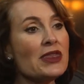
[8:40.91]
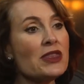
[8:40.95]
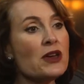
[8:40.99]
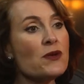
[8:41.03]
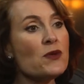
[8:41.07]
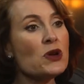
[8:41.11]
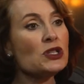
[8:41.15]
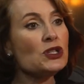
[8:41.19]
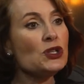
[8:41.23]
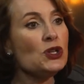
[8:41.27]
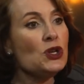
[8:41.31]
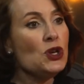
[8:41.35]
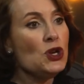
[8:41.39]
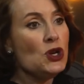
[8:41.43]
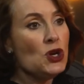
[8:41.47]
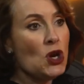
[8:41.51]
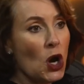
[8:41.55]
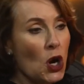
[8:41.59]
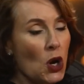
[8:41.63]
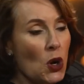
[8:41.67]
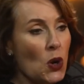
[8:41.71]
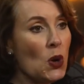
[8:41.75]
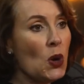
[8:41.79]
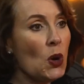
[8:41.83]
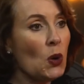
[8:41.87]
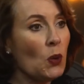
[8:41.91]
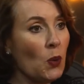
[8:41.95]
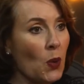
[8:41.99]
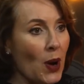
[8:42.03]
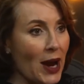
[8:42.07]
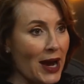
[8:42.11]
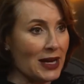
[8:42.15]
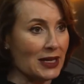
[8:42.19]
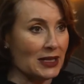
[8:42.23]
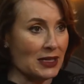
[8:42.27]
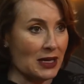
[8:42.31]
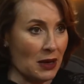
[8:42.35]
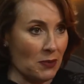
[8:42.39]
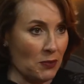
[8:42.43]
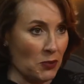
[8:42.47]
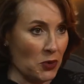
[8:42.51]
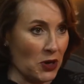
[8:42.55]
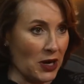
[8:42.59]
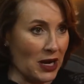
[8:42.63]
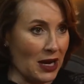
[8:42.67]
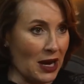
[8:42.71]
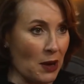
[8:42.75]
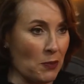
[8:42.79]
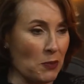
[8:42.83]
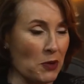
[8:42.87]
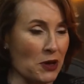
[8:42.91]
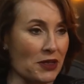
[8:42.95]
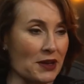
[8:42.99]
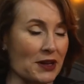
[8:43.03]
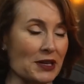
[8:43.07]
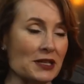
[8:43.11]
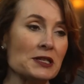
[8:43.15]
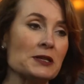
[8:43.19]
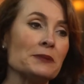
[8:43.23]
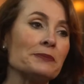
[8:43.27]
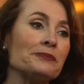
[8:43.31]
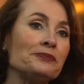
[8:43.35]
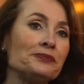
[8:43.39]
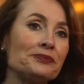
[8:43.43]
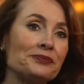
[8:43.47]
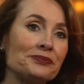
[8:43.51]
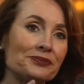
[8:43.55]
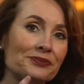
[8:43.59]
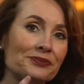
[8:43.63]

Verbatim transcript: And there is no ways I'm putting up with it.